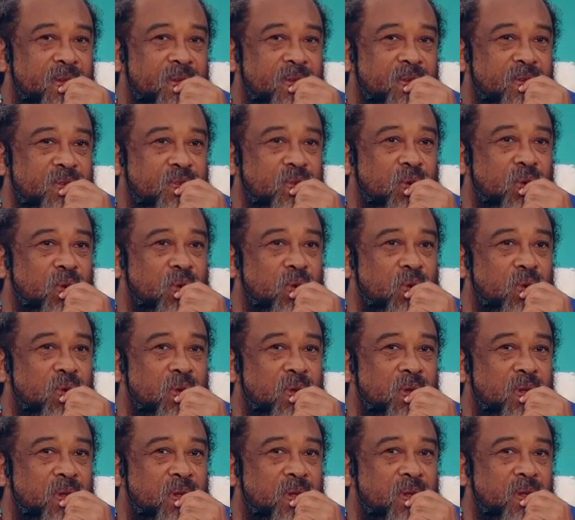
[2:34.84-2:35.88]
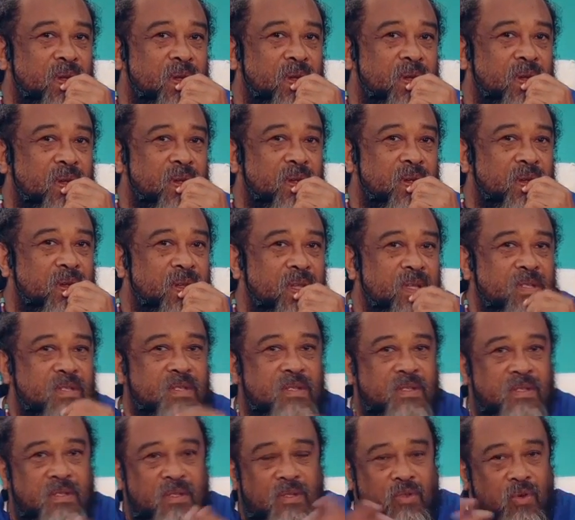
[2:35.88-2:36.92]
So
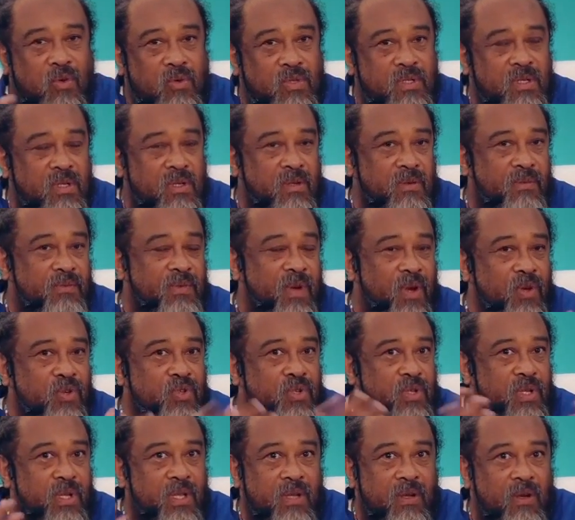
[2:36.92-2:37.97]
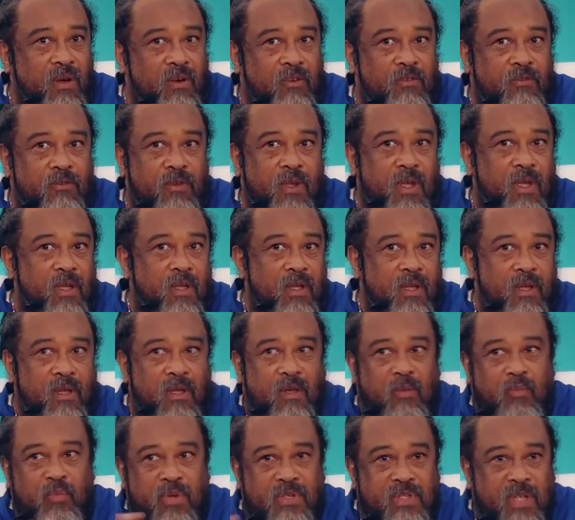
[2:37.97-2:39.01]
this total functioning of
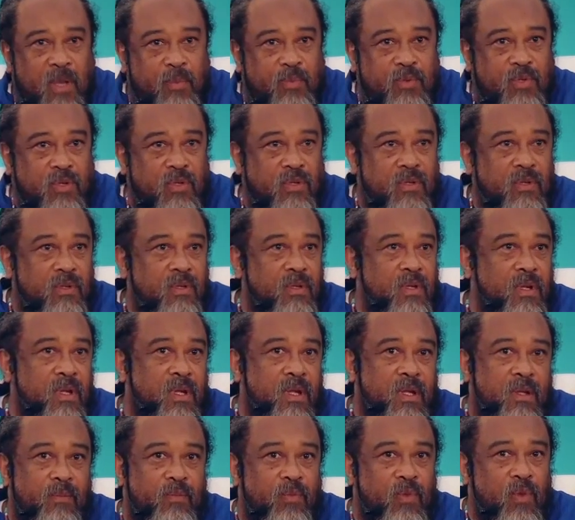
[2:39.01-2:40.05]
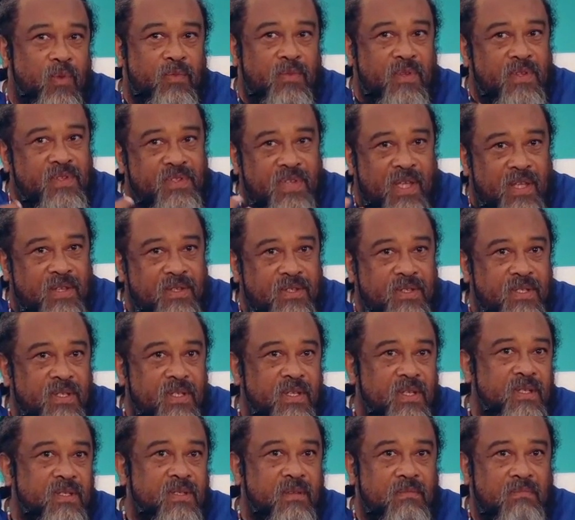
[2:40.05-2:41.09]
perception, of the
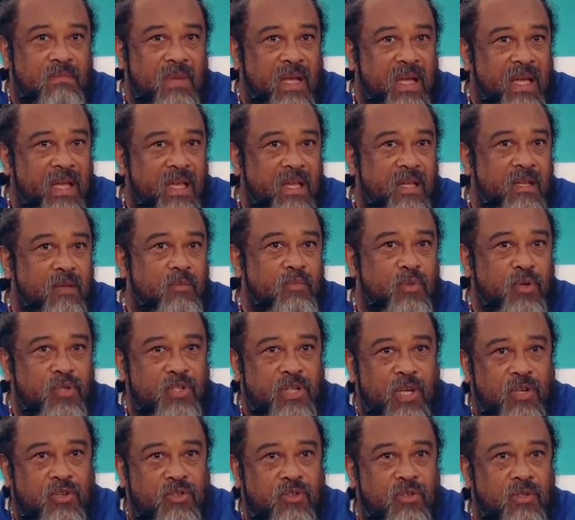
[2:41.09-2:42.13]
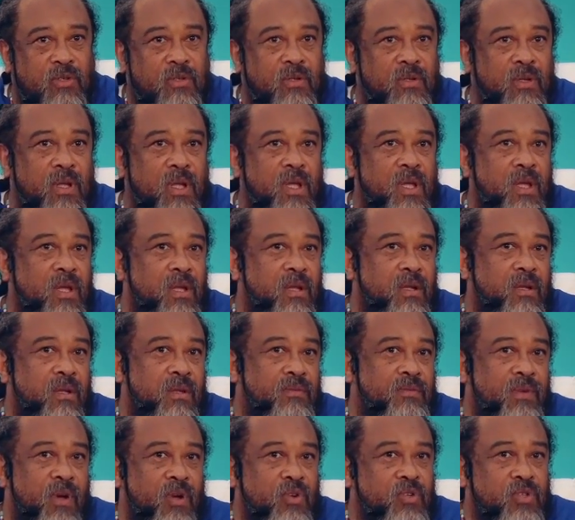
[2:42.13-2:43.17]
senses, the mind, projection, the
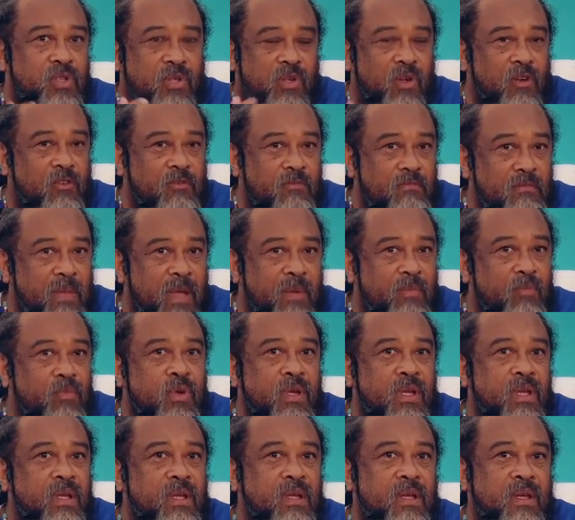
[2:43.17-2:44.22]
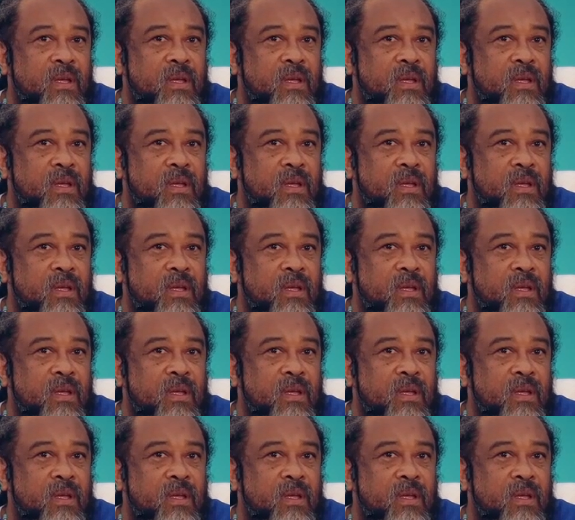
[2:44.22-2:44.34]
functioning of memory,